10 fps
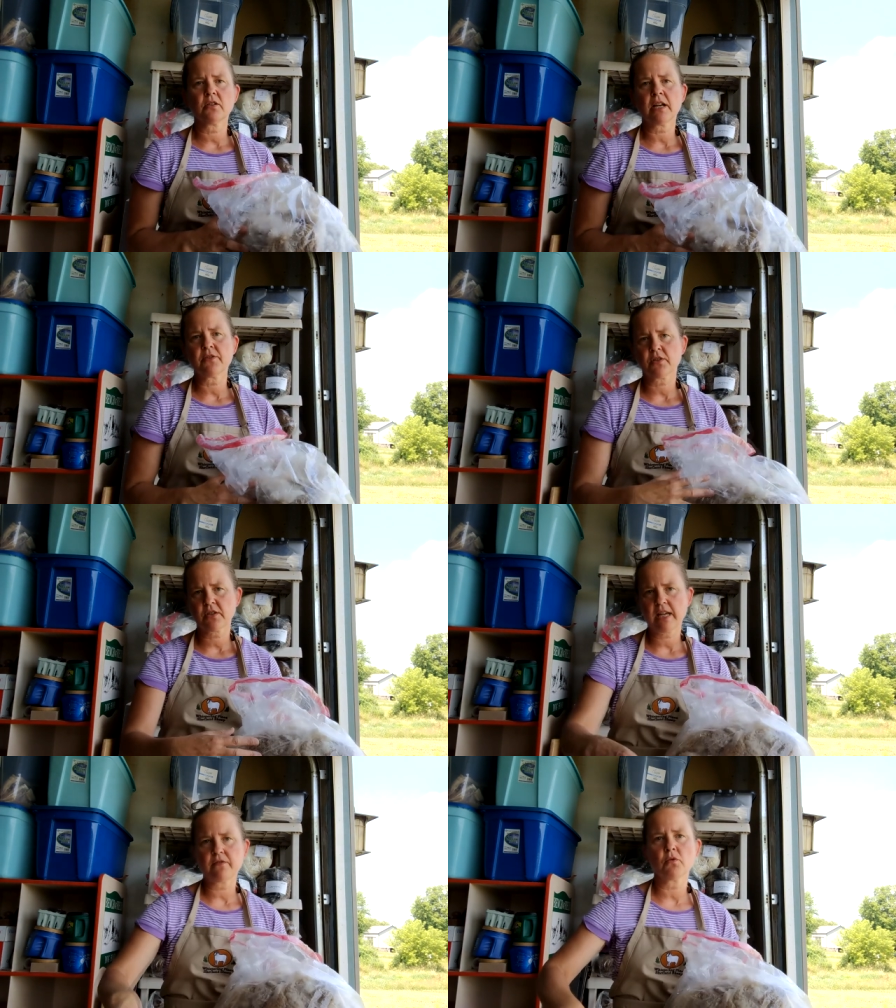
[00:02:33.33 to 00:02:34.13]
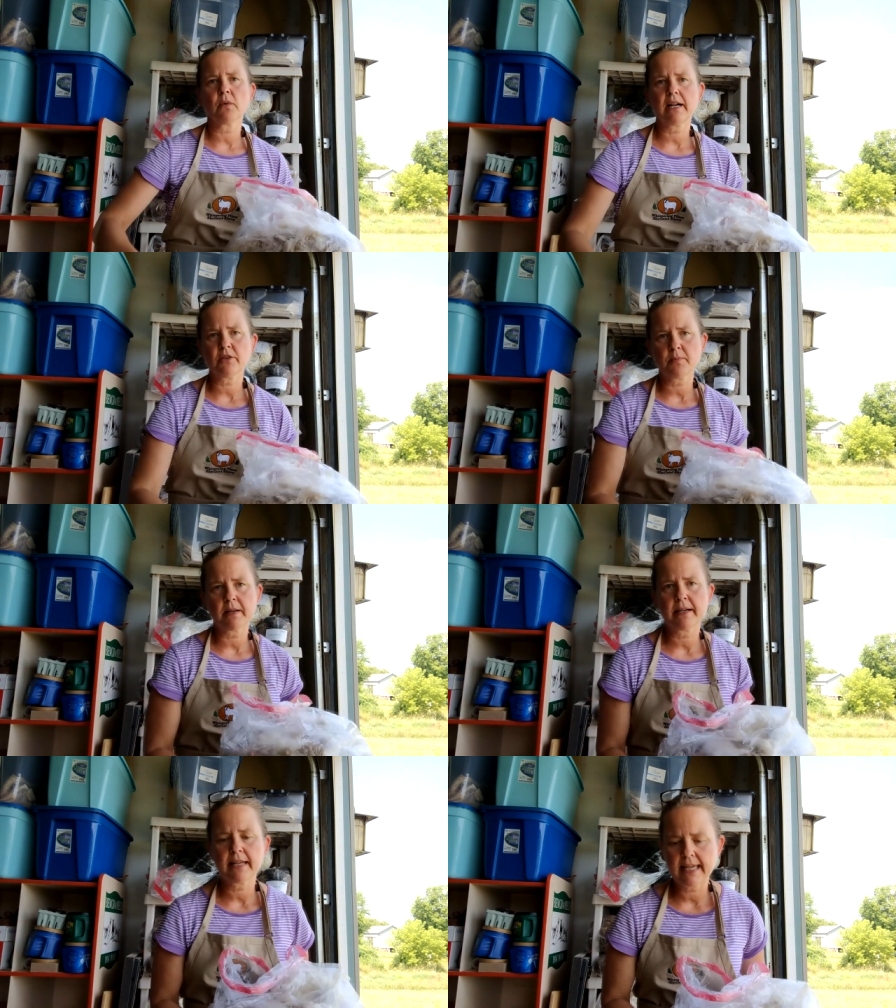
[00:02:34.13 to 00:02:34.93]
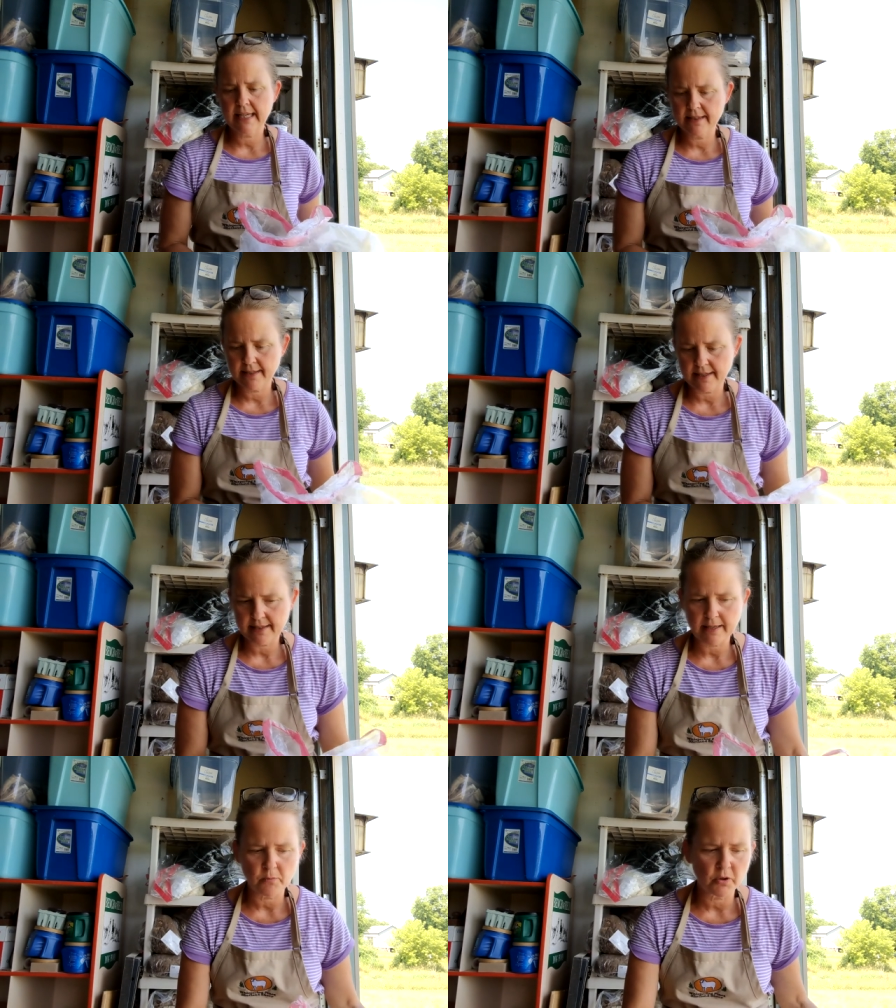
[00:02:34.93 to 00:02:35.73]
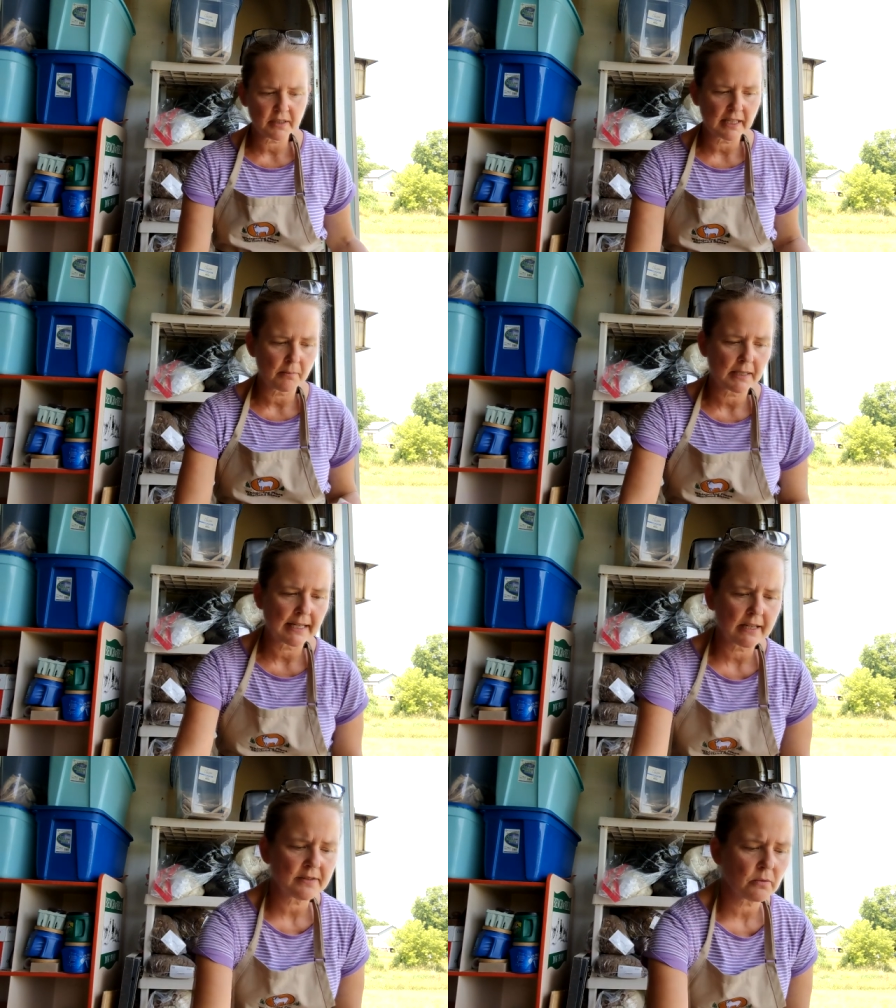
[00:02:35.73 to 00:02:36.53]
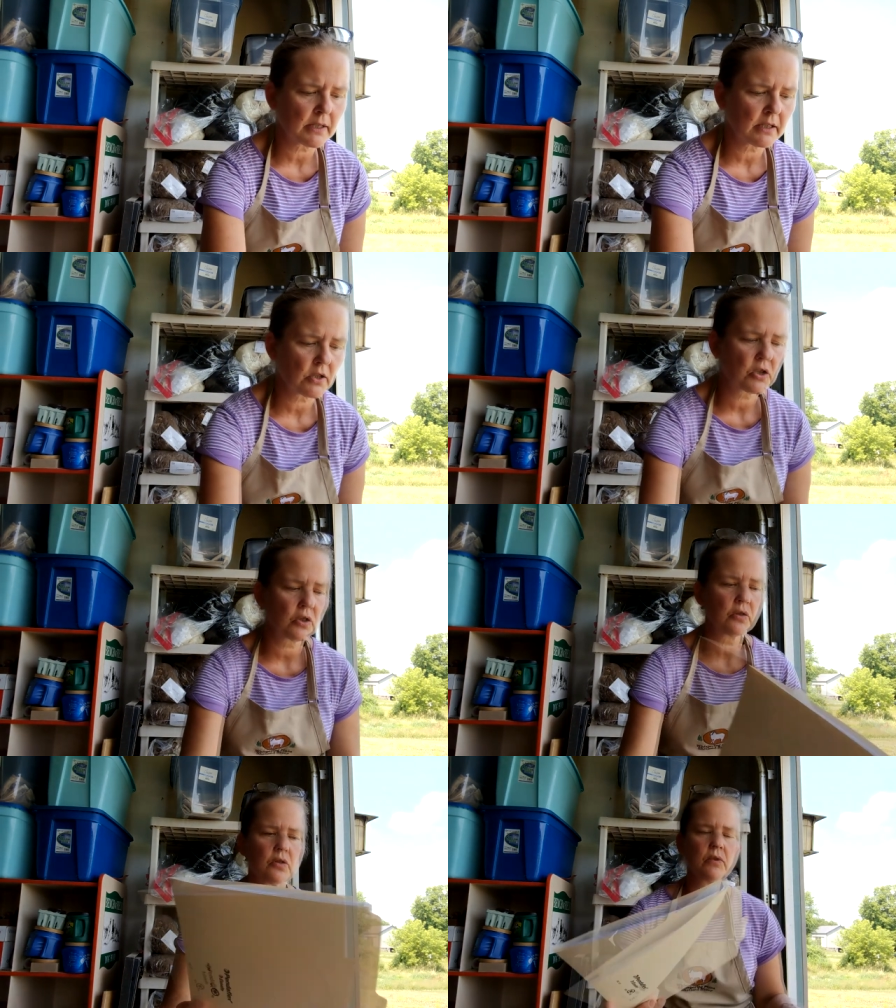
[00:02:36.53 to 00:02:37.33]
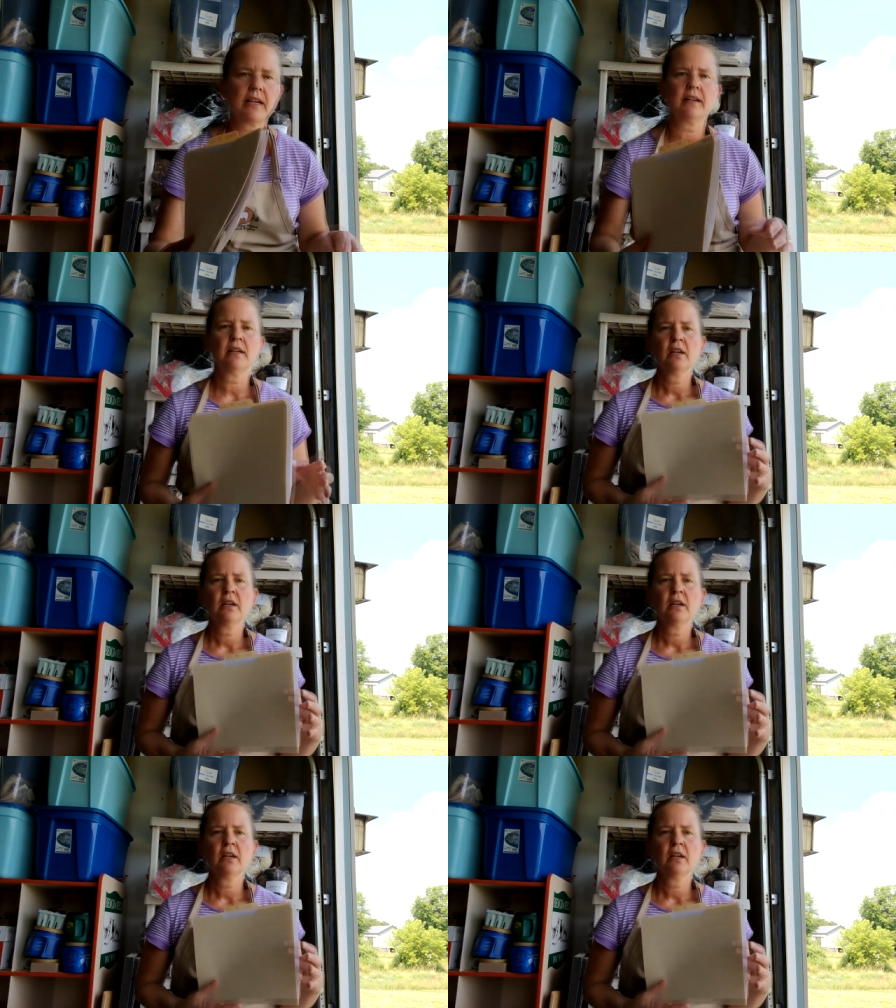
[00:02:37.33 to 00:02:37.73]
I'll just have you watch my hands as I'm working. But I also wanted to show you that